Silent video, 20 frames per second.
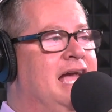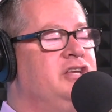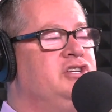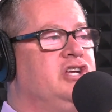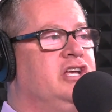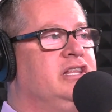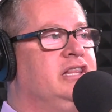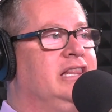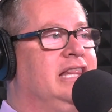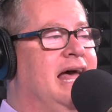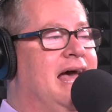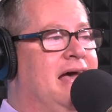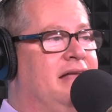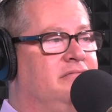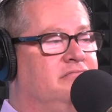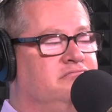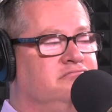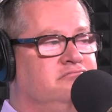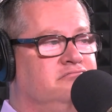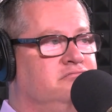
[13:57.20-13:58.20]
agent
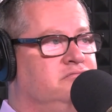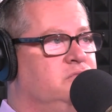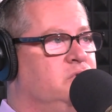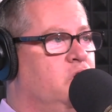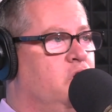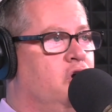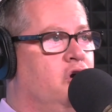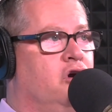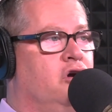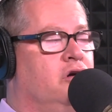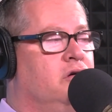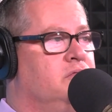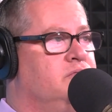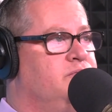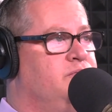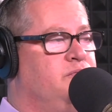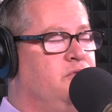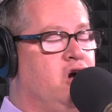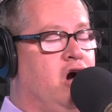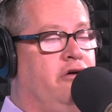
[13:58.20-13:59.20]
let her
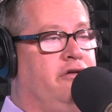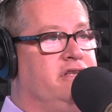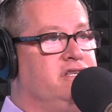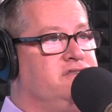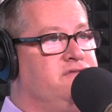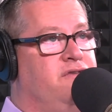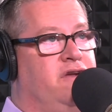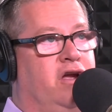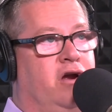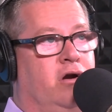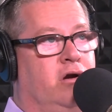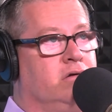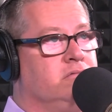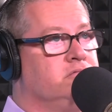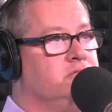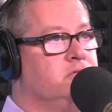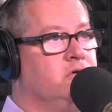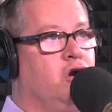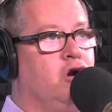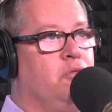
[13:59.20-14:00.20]
call it sphere.
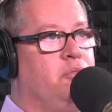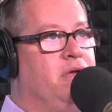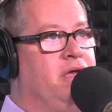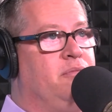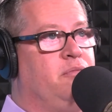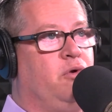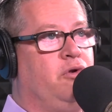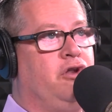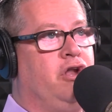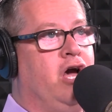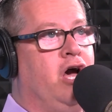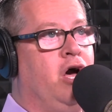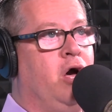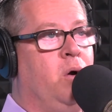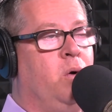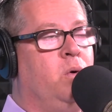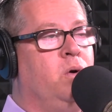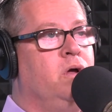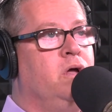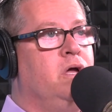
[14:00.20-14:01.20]
Her people
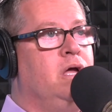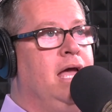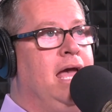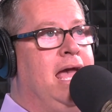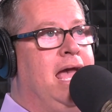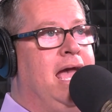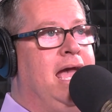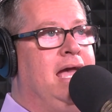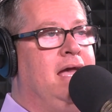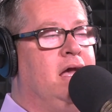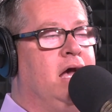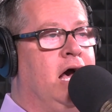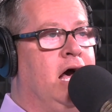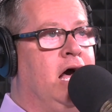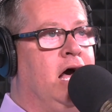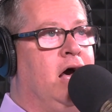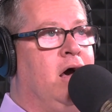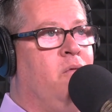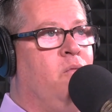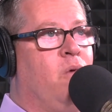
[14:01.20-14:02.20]
know, hey,
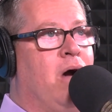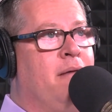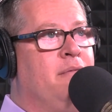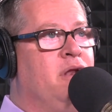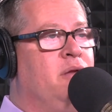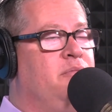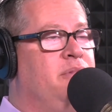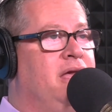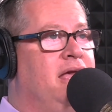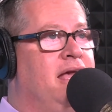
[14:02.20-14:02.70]
uh, I'm going to